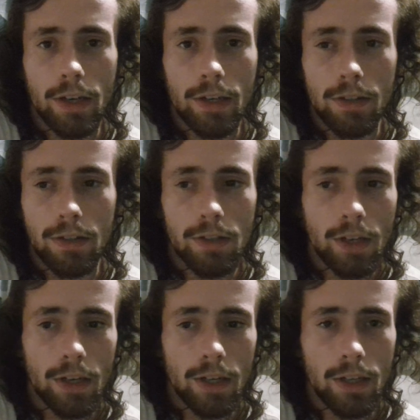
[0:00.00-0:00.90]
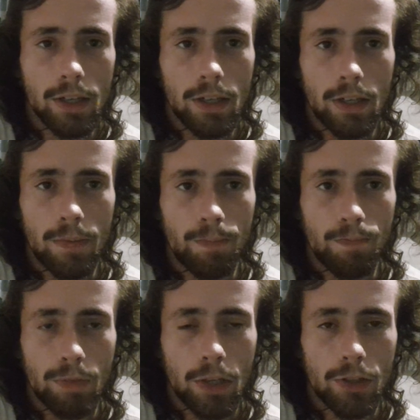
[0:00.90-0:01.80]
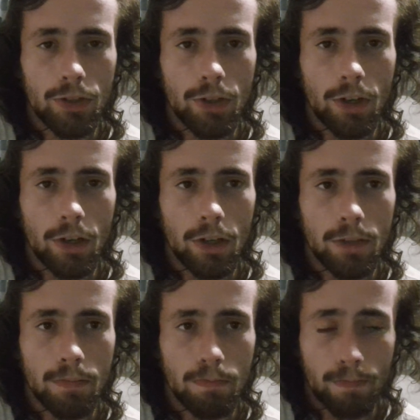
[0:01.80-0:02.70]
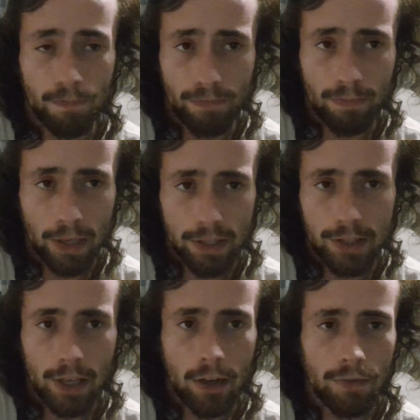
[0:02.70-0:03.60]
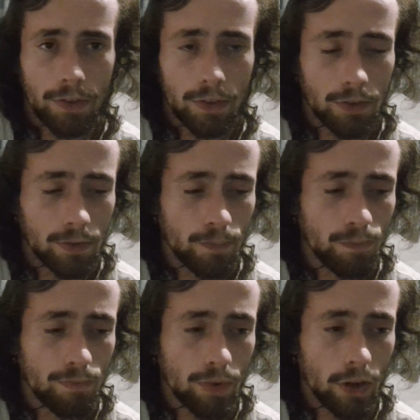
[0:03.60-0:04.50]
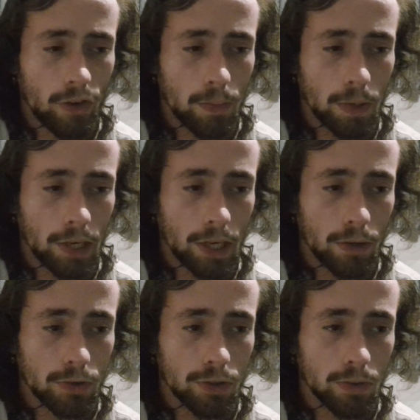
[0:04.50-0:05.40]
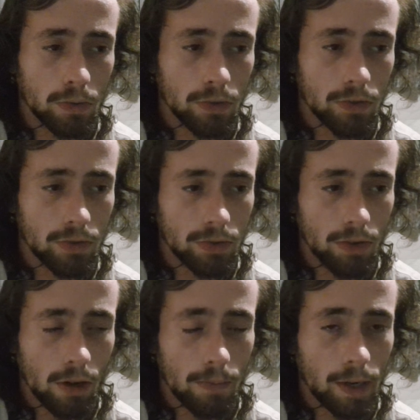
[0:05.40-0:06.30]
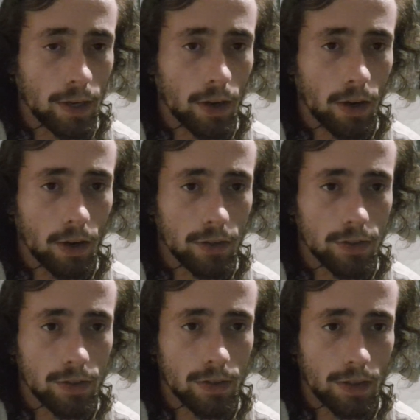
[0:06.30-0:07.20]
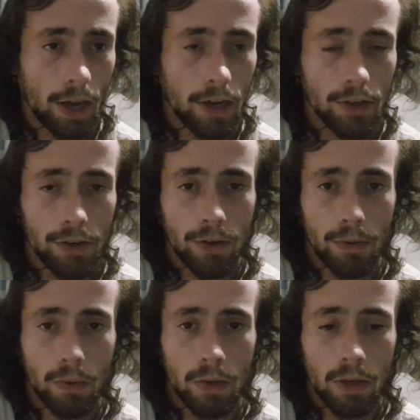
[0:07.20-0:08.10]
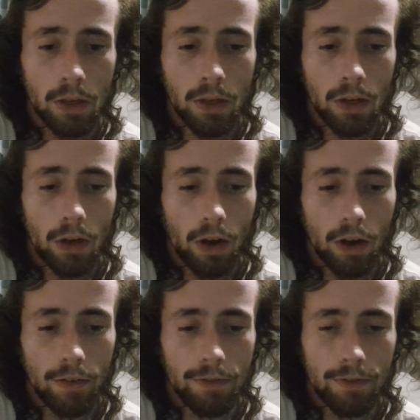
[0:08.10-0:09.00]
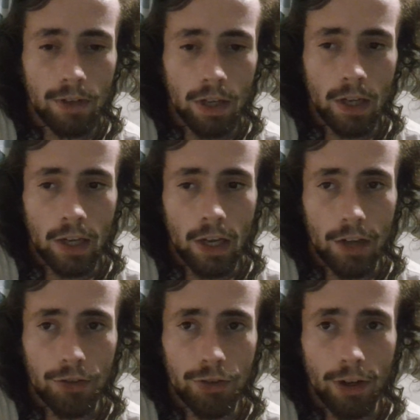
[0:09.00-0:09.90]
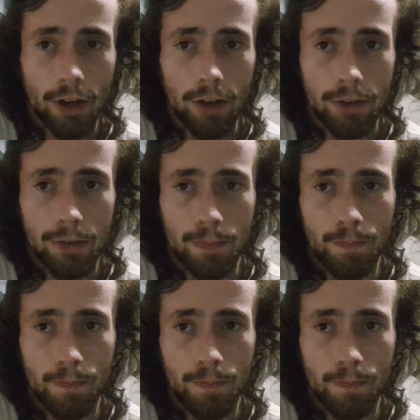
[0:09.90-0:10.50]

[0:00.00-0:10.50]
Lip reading: and it showed myself and everybody else who was on my course that I knew of. It showed